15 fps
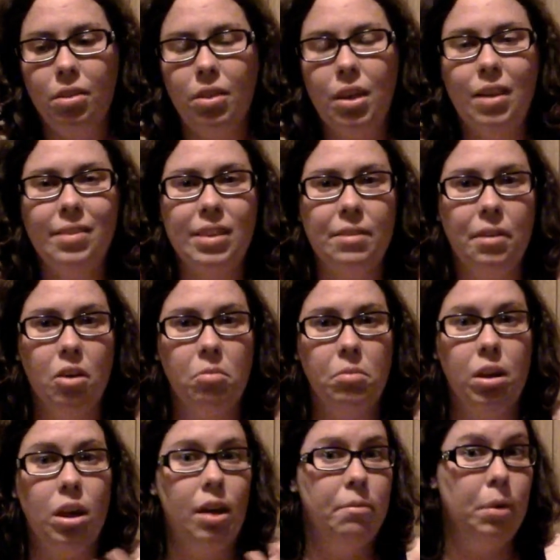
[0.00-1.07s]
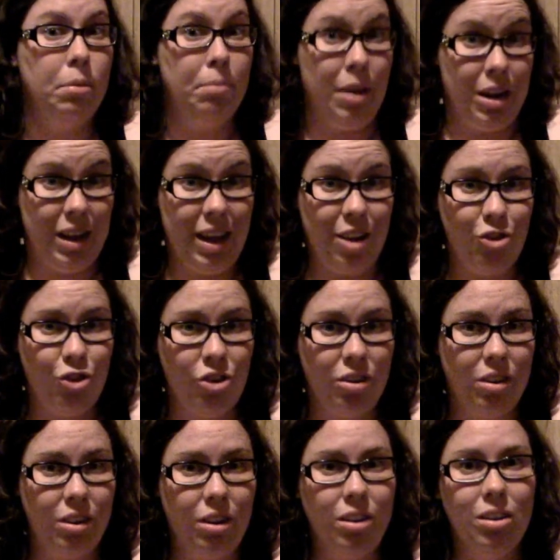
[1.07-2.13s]
things that have helped me have been
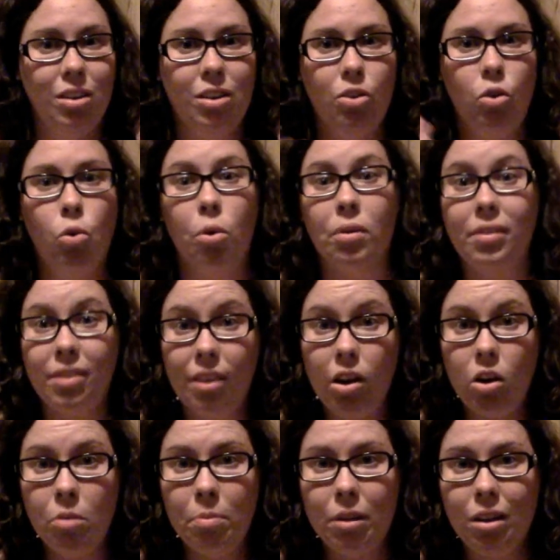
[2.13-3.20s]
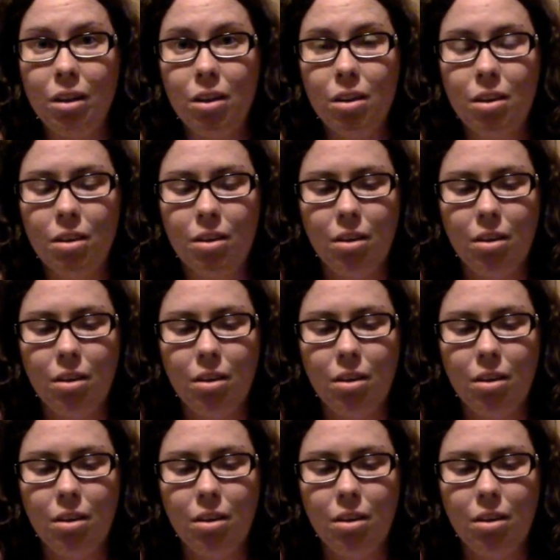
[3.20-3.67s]
medication, of course therapy,